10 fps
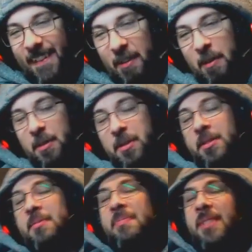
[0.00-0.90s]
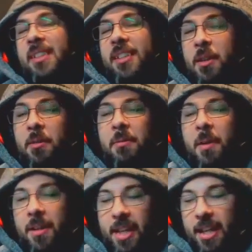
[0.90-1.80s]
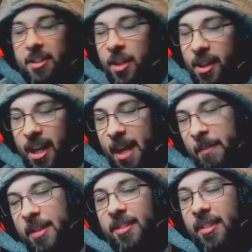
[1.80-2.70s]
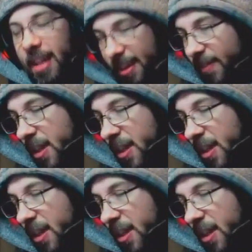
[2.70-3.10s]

Awesome. Cool. Okay, so the Nameless, that's the